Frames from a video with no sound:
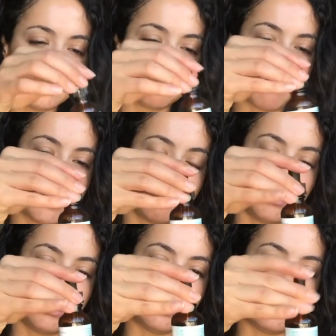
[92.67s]
Is there
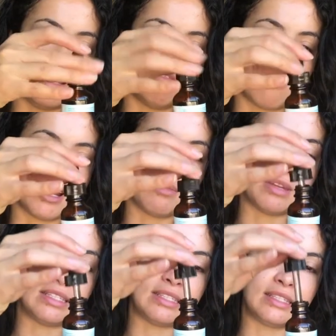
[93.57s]
vitamin E and
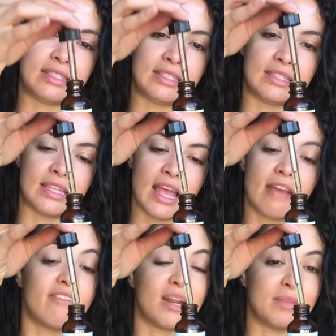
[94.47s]
vitamin
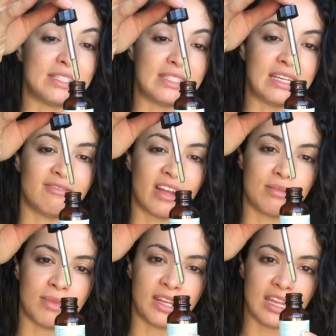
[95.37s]
C and
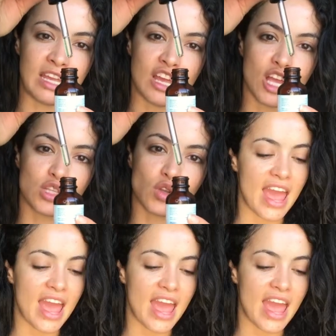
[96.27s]
vitamin E?